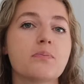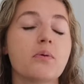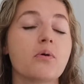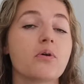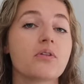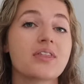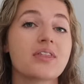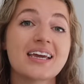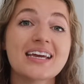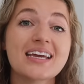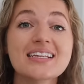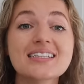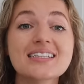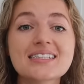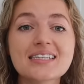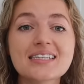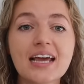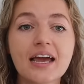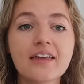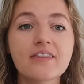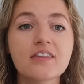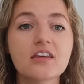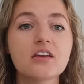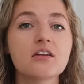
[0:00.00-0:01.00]
both
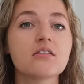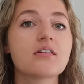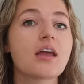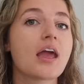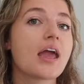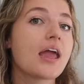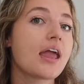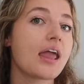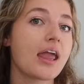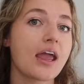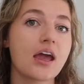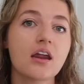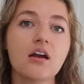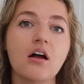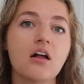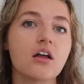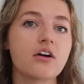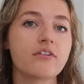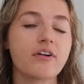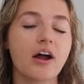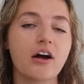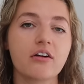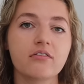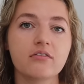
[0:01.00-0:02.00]
inside the UK and
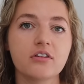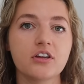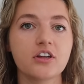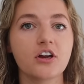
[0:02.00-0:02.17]
all around,